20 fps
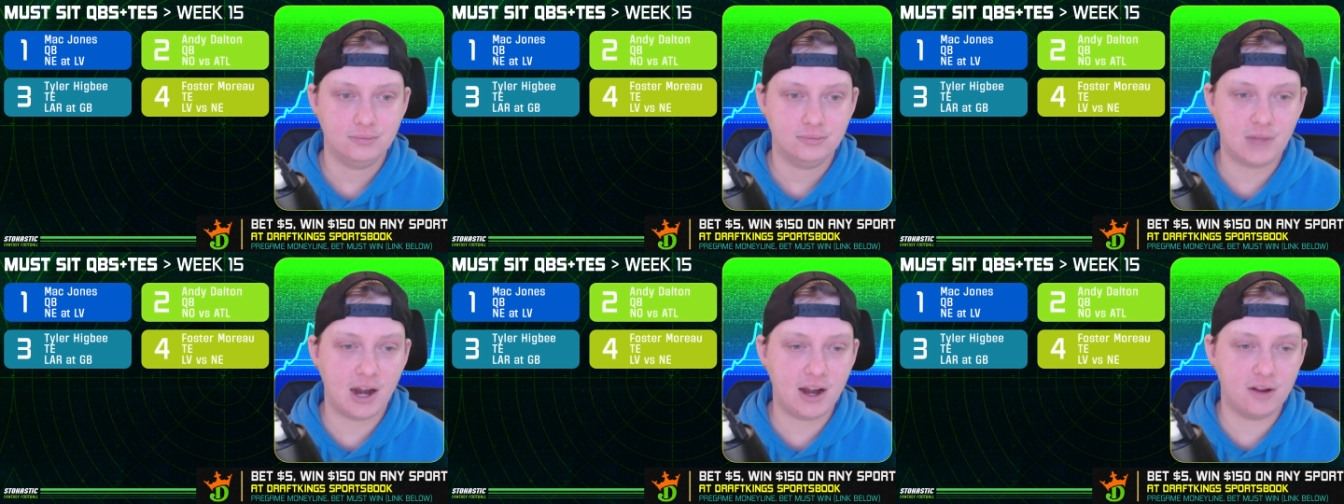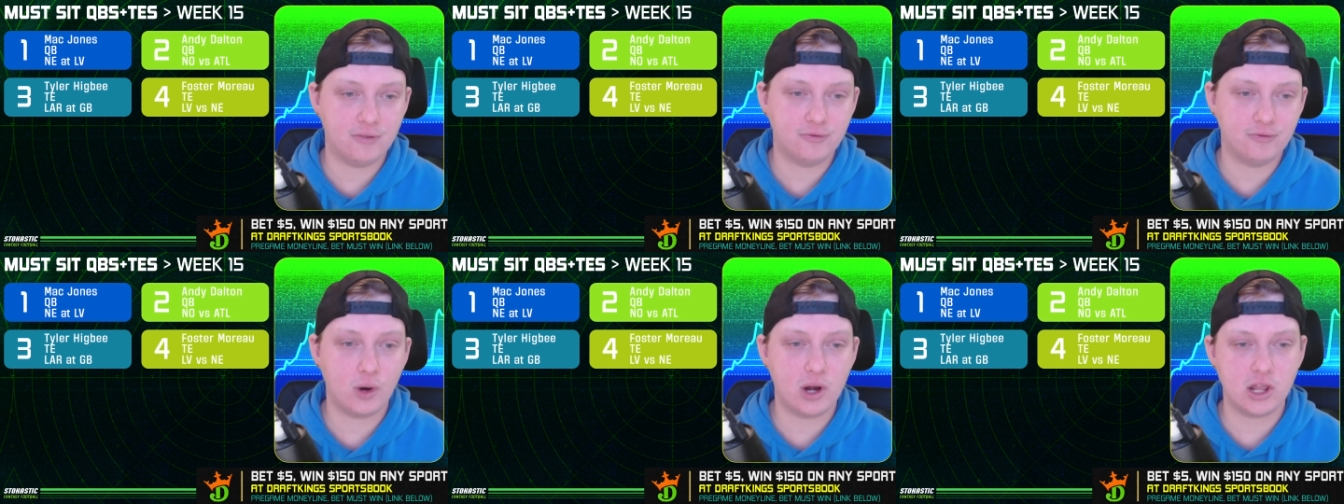Tight
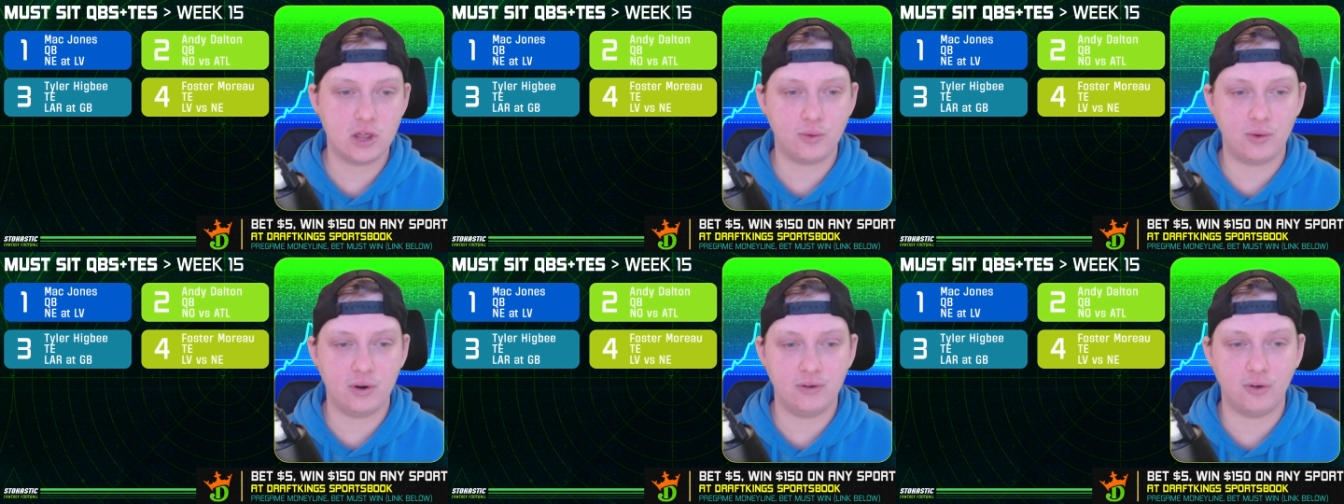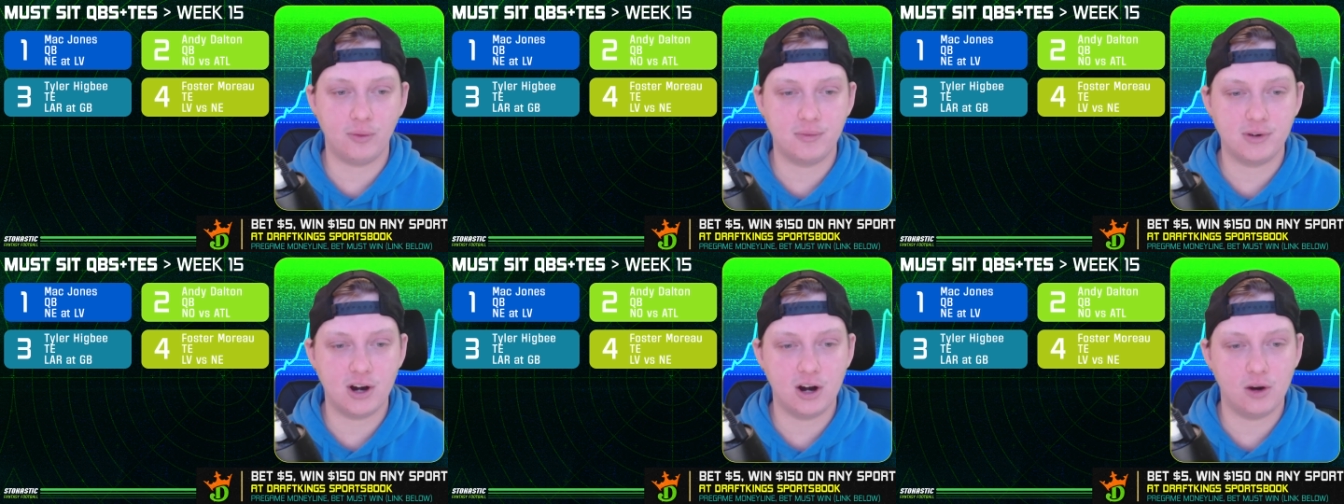end forty-three for
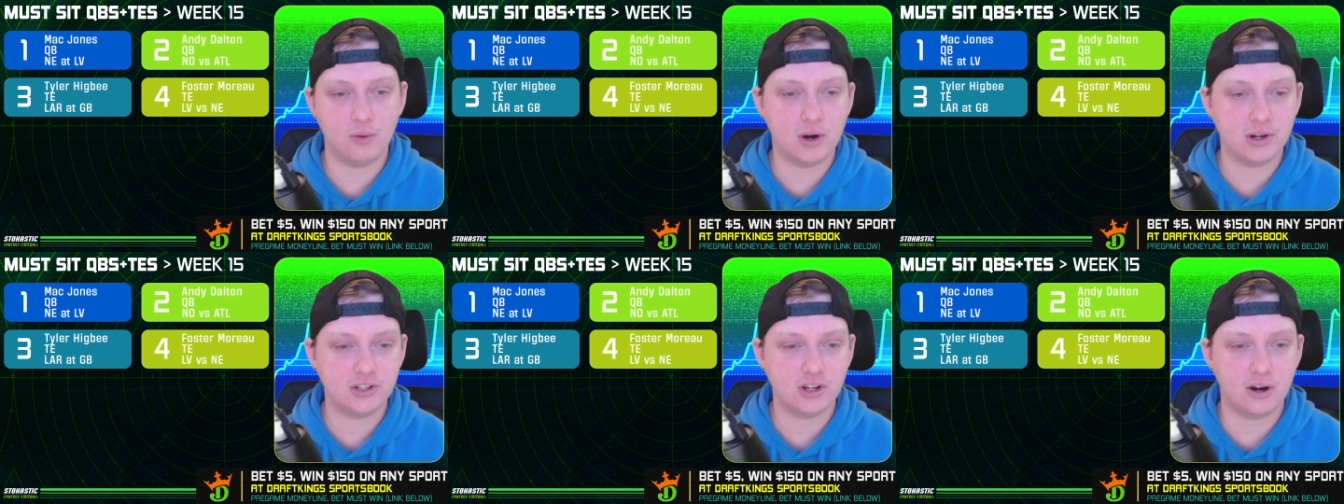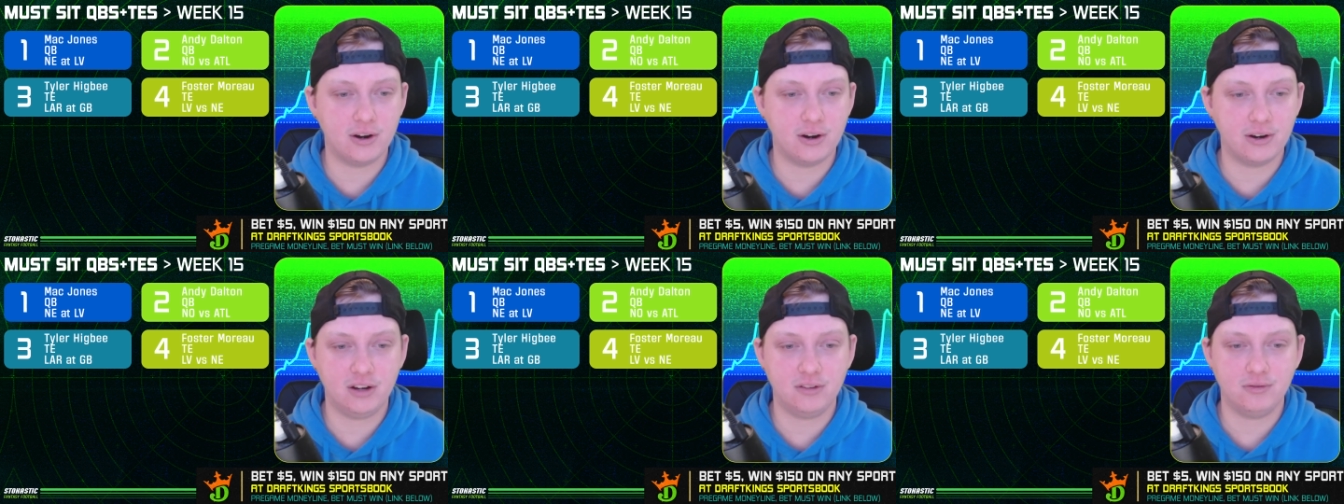Burrow. One
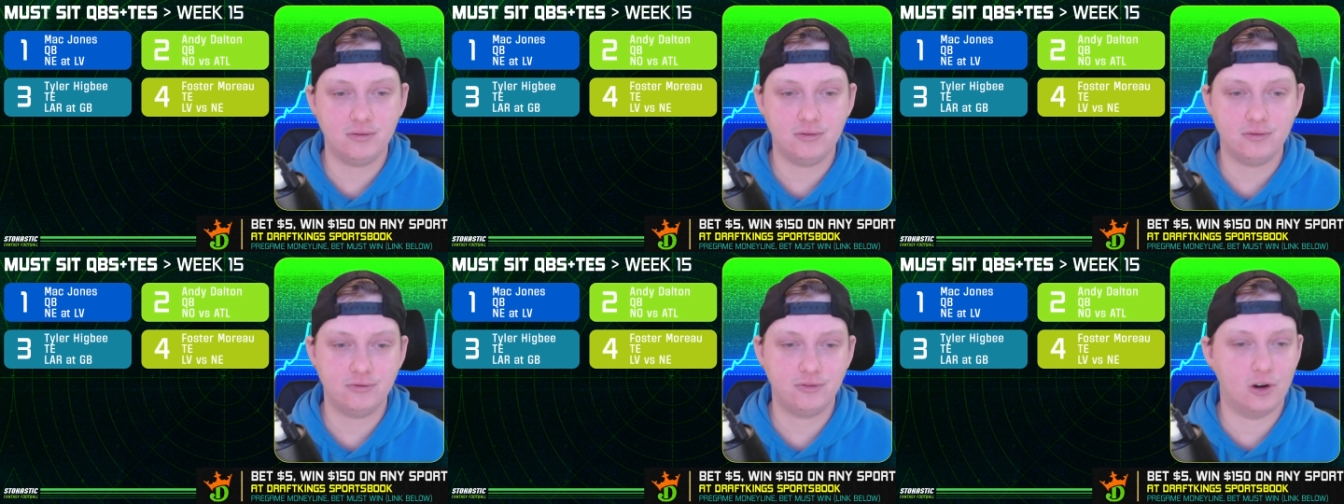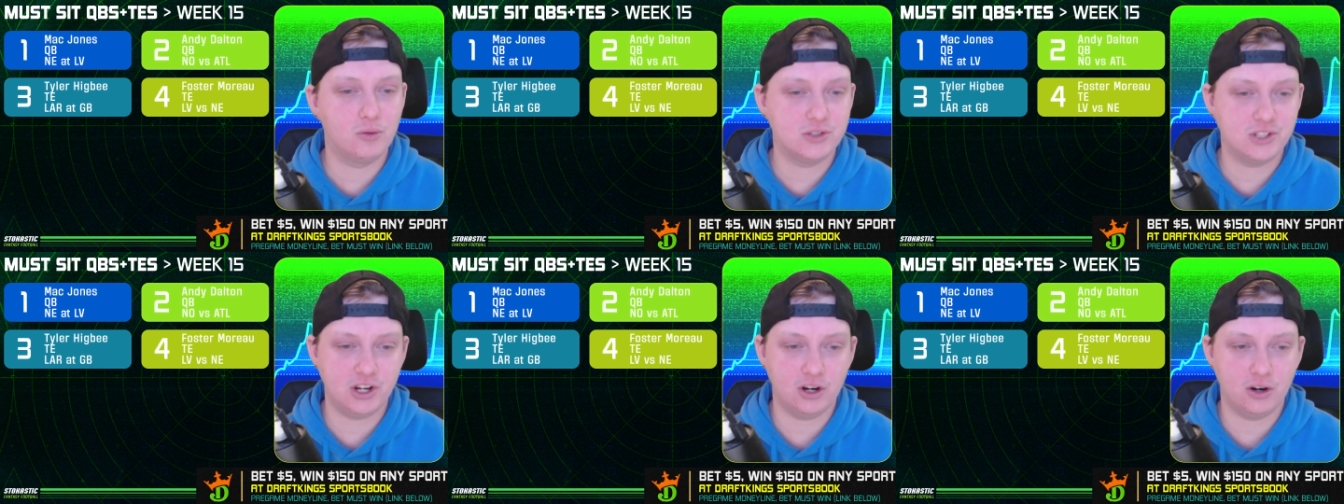target,
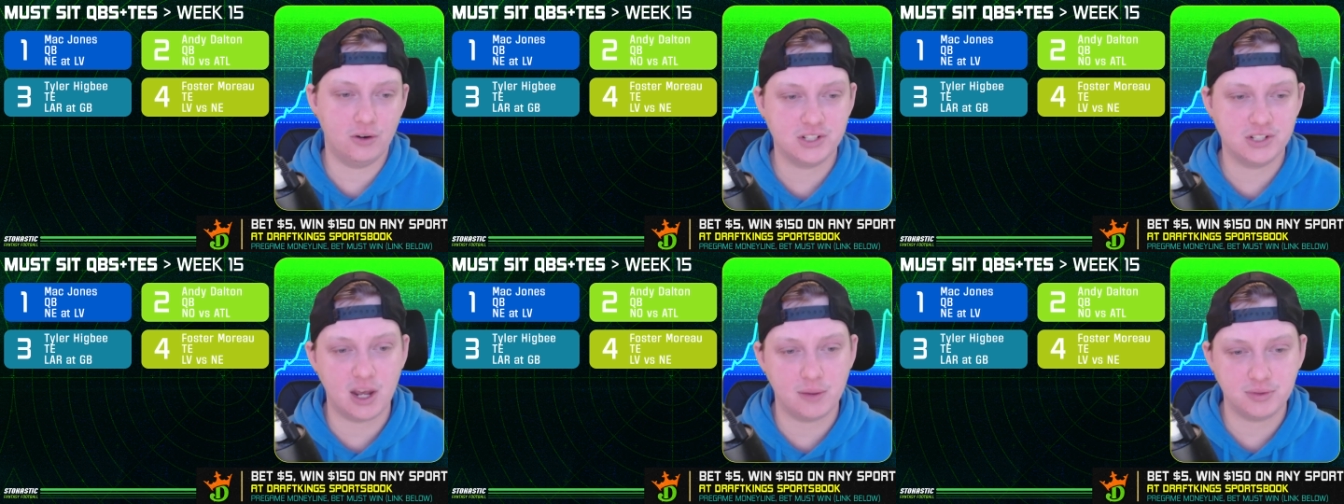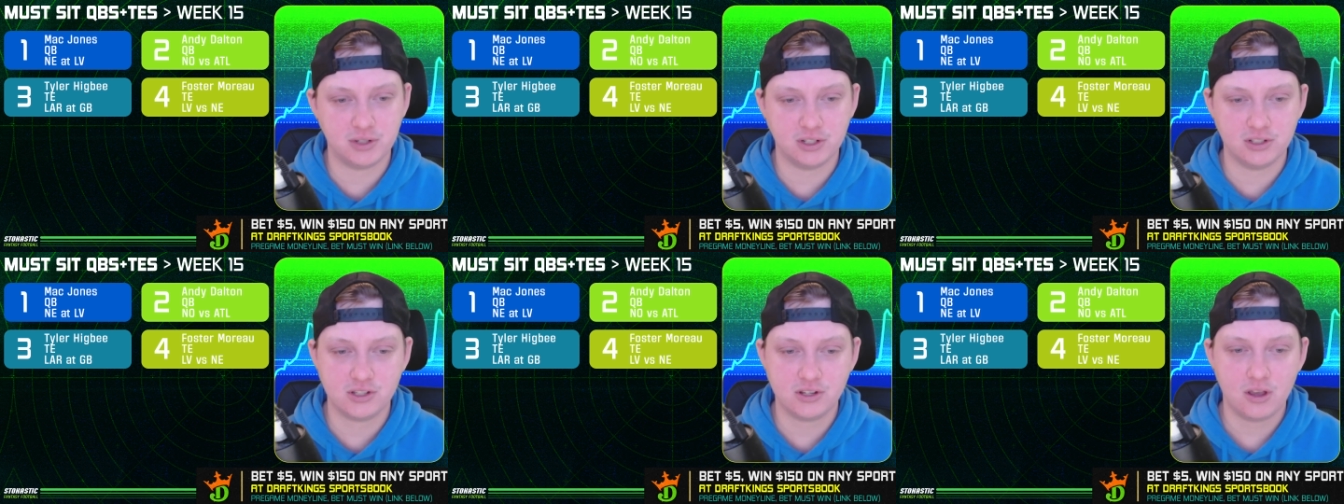four zero
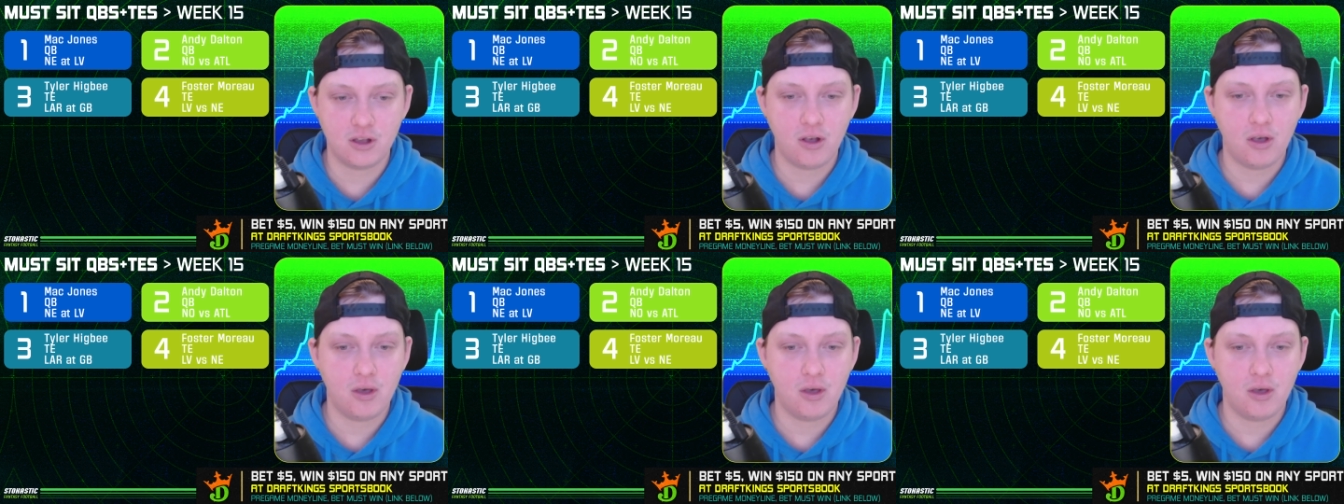receptions.